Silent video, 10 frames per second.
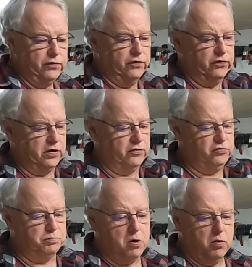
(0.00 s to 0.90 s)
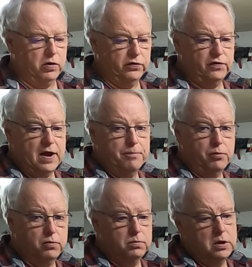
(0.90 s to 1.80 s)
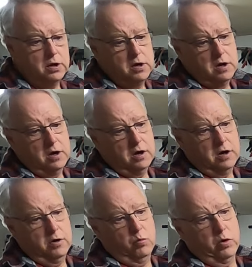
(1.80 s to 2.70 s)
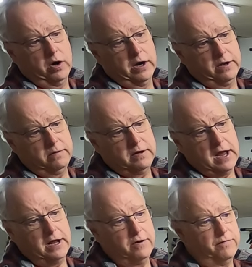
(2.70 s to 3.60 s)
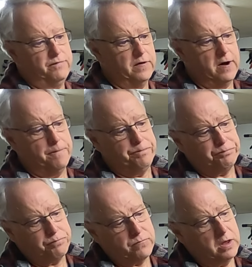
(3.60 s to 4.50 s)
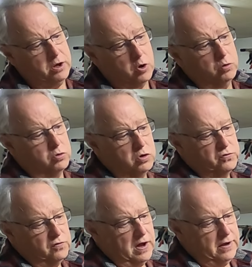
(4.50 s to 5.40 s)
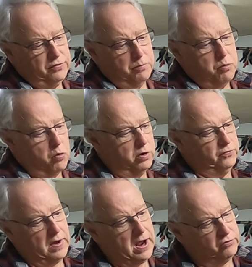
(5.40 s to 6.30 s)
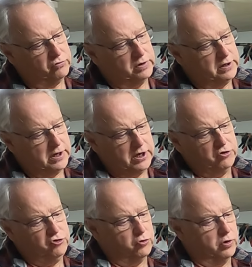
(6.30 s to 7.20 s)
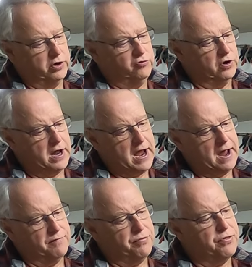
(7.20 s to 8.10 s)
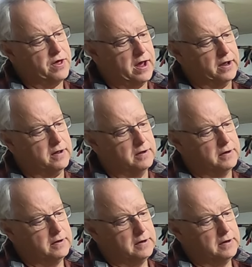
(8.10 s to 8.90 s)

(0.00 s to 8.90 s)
This is a smaller example where it kind of, looks like the board is actually an inch or inch and a half thick,